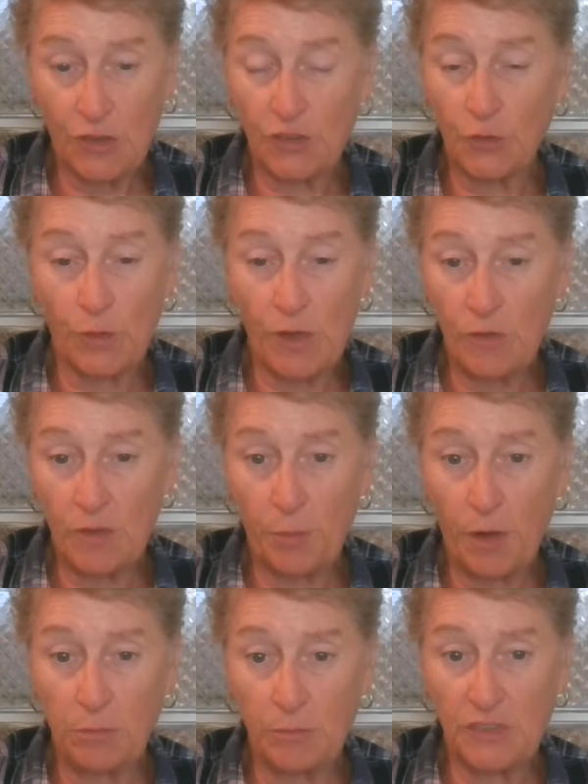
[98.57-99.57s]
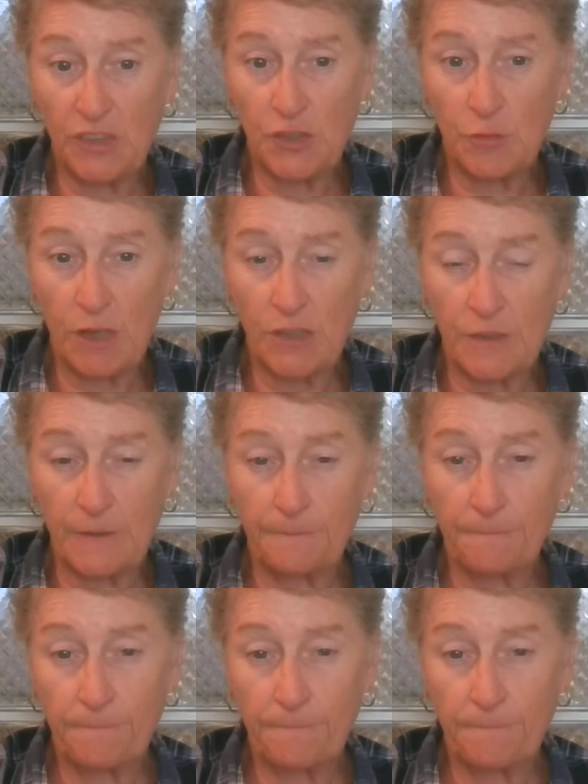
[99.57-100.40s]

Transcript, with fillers: to sort out the problem situation.